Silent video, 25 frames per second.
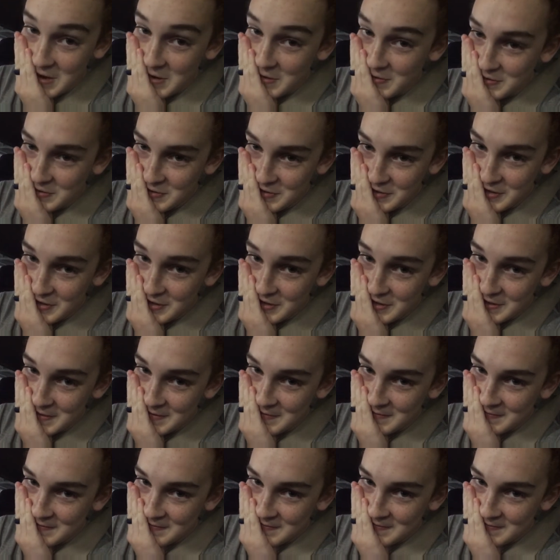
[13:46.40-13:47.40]
was good.
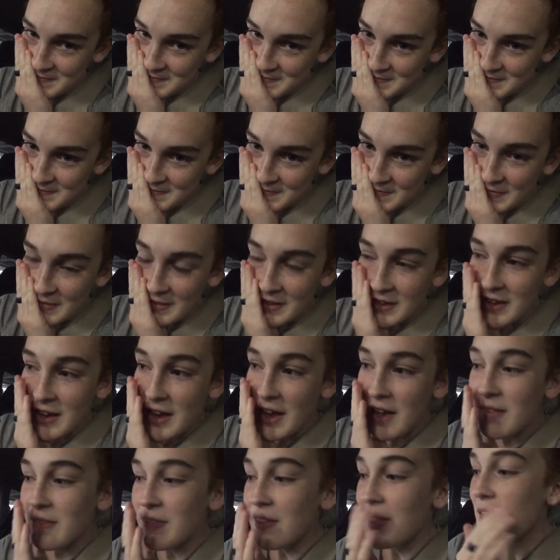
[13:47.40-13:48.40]

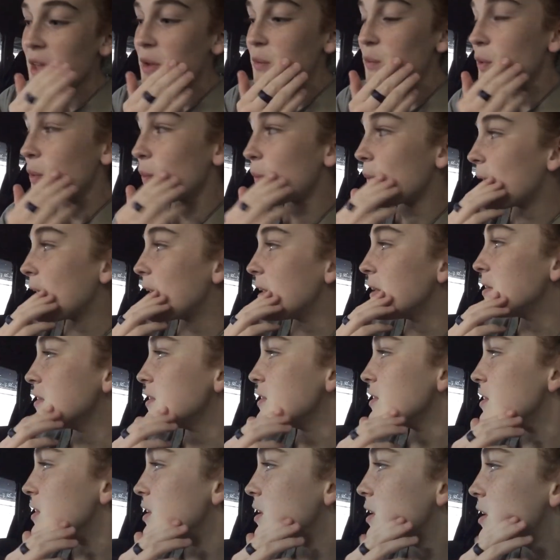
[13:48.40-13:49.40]
And then we
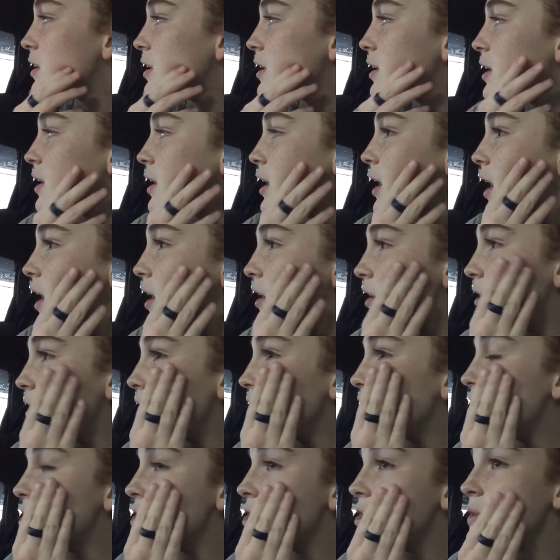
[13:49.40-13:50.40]
went and
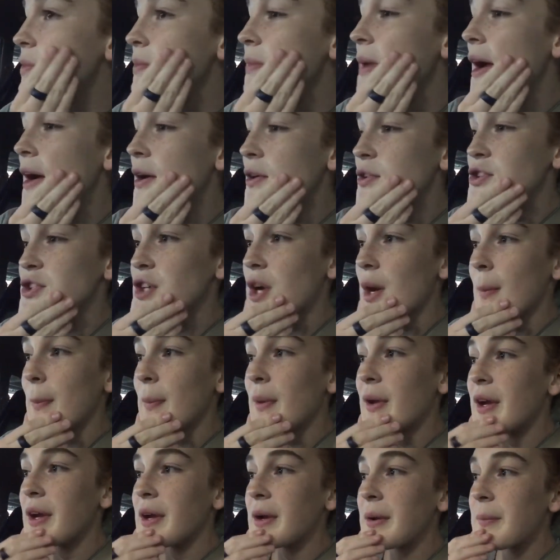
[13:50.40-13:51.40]
did some house
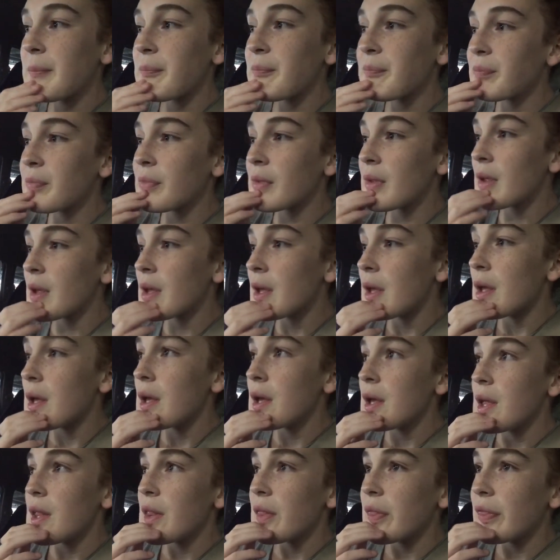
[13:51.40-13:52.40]
shopping.
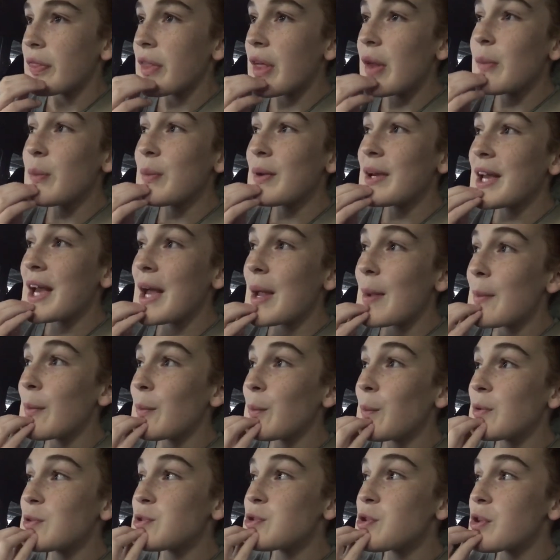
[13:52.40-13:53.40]
Then we came
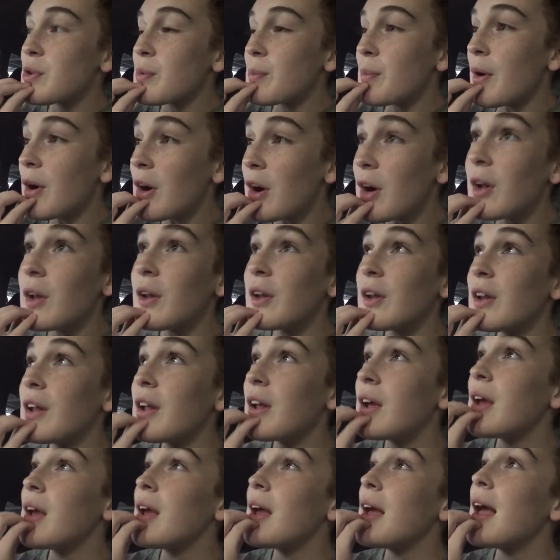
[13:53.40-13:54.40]
and went to the mall
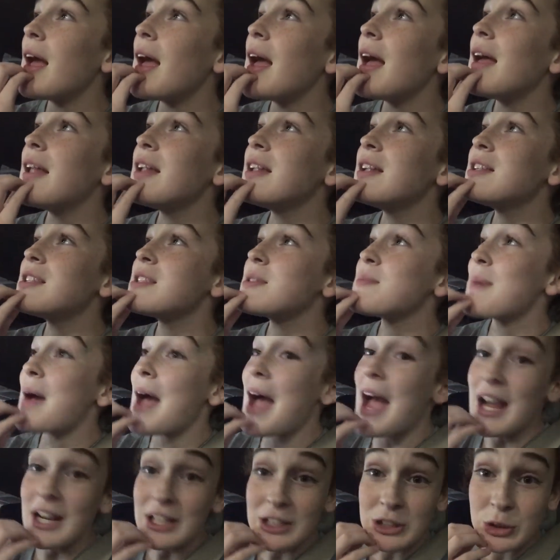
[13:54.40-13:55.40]
and did some
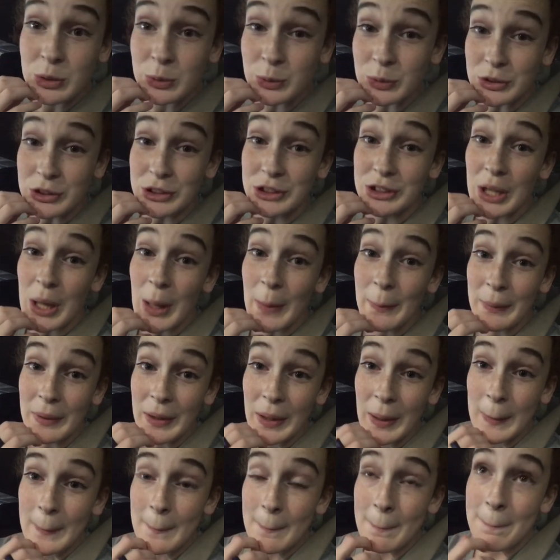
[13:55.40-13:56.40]
actual
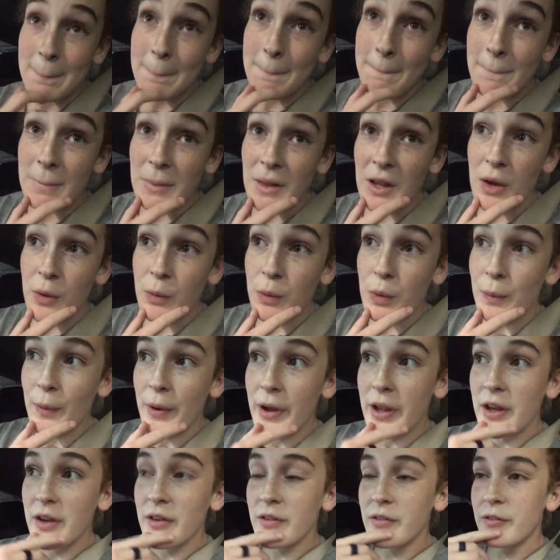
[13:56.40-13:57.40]
shopping. We
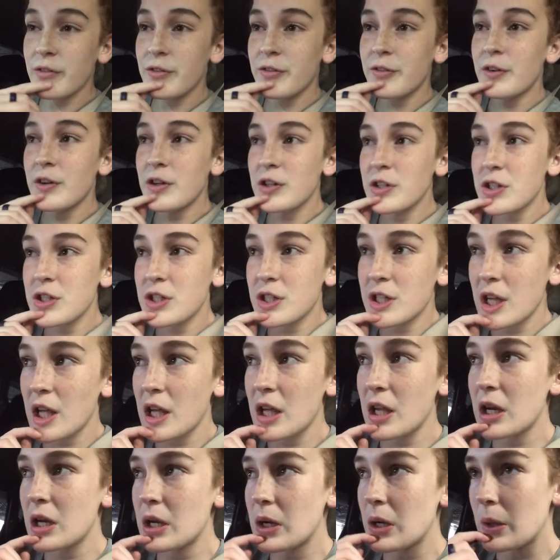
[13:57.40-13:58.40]
went first
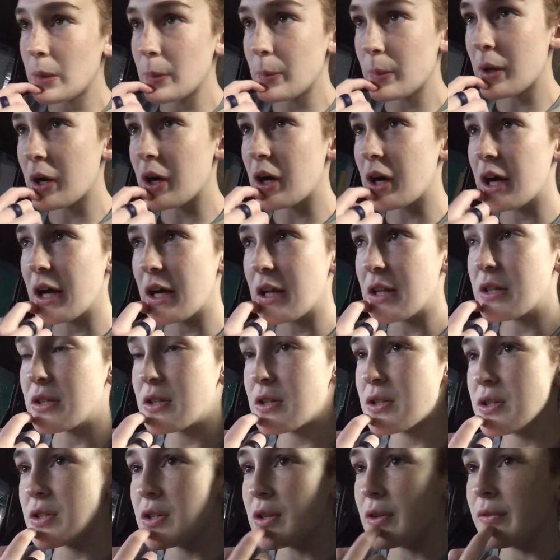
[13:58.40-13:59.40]
and um, got
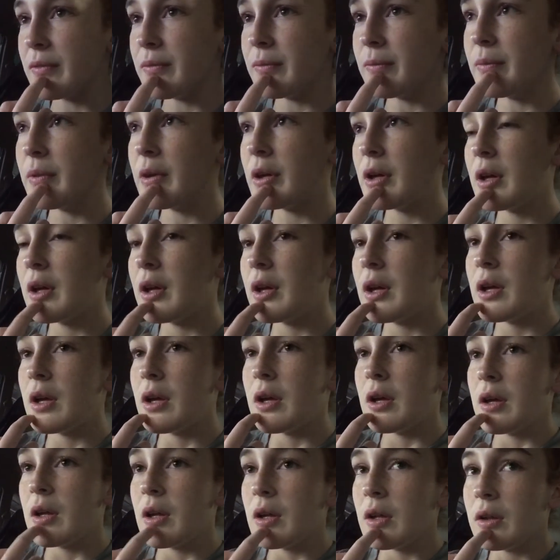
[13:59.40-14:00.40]
some
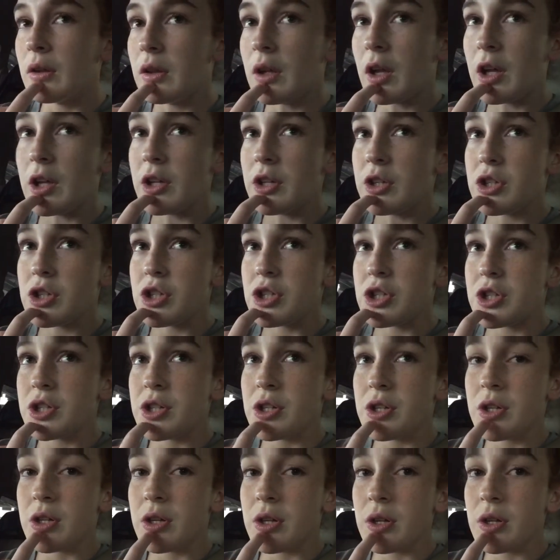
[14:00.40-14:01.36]
lunch